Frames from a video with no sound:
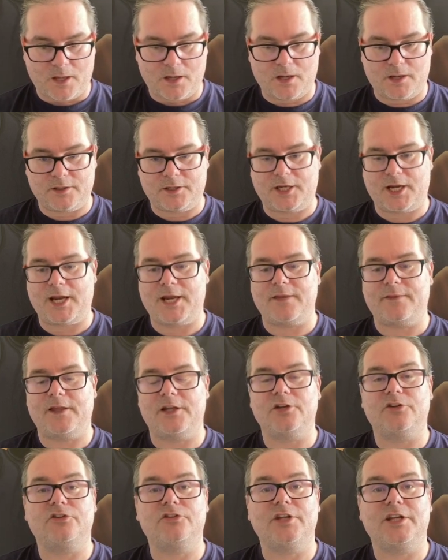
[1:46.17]
Okay, and
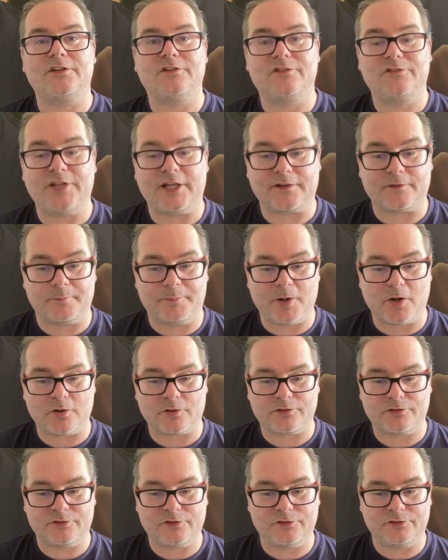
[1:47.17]
then you just need to tick the
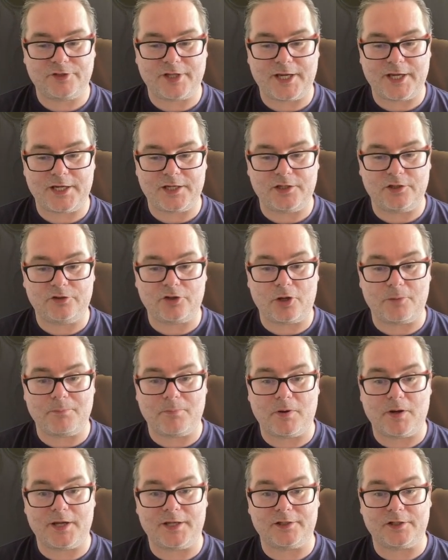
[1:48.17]
box to say you don't
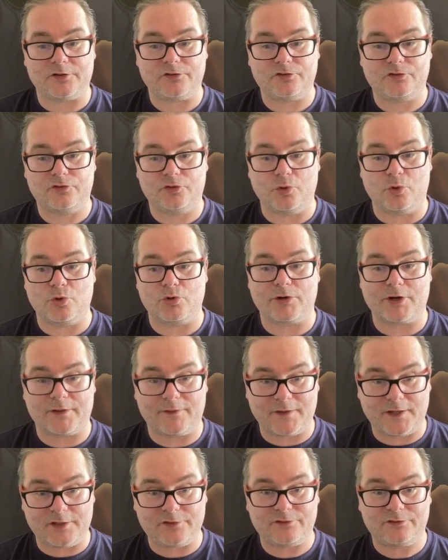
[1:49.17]
mind us storing
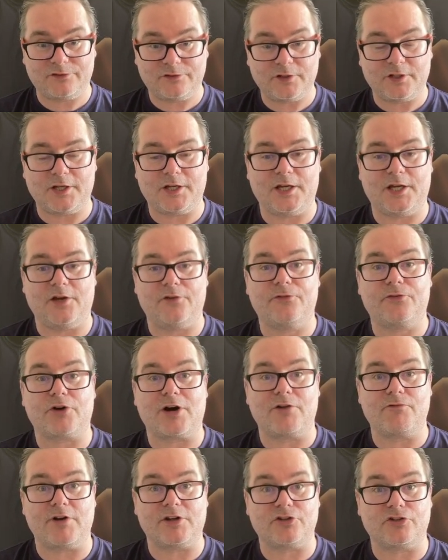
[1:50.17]
this for
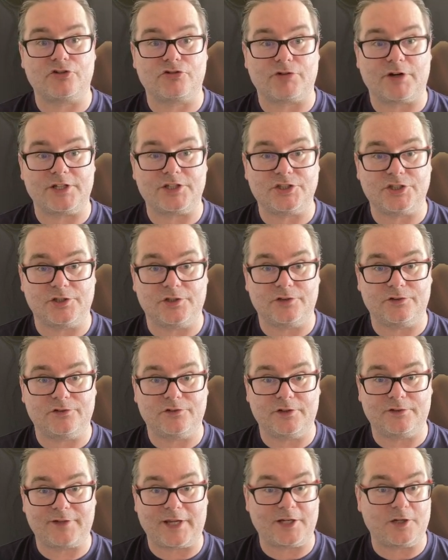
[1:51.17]
our registration
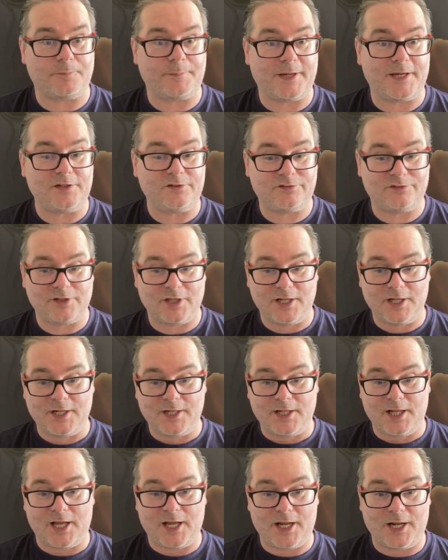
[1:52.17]
database,
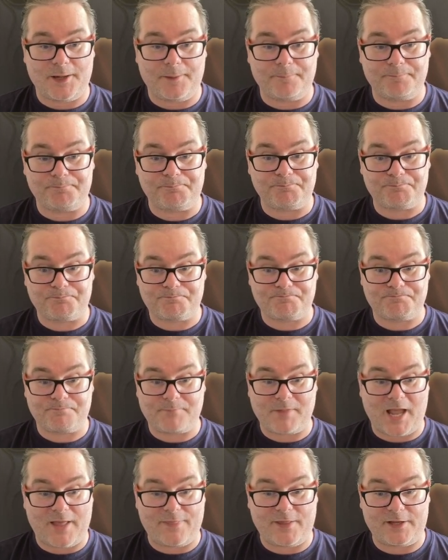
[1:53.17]
and
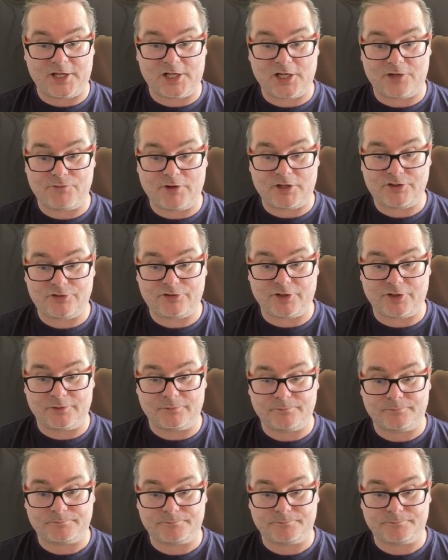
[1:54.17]
then you click register.